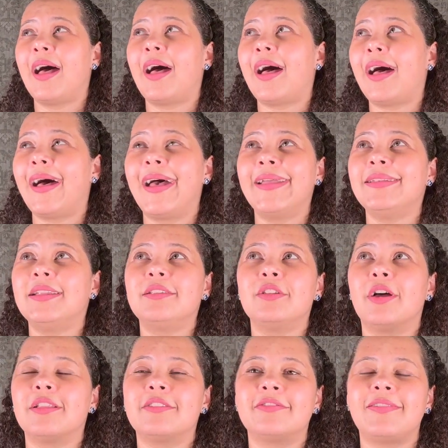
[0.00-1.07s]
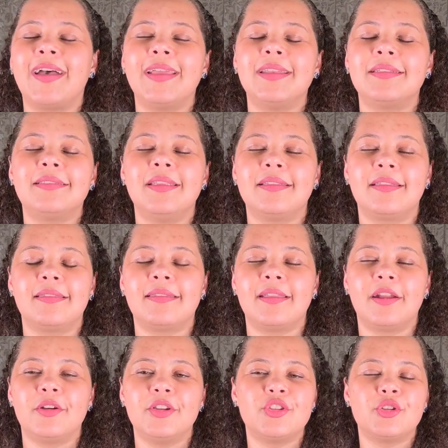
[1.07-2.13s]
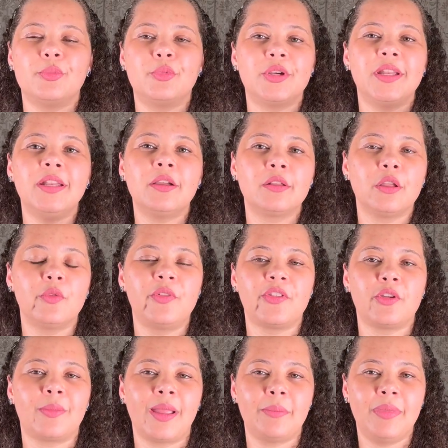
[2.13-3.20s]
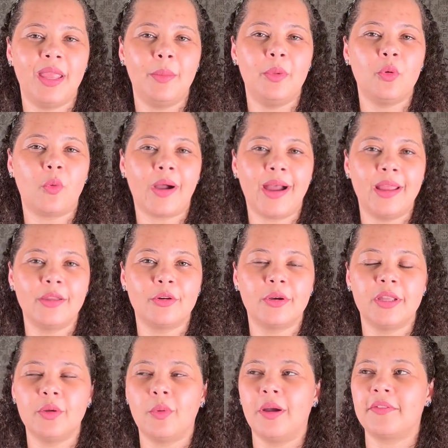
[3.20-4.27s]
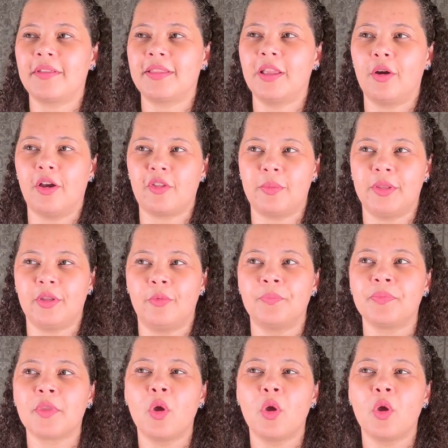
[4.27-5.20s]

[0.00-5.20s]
I did not find it necessary to put any clothes on my baby while he was at the hospital.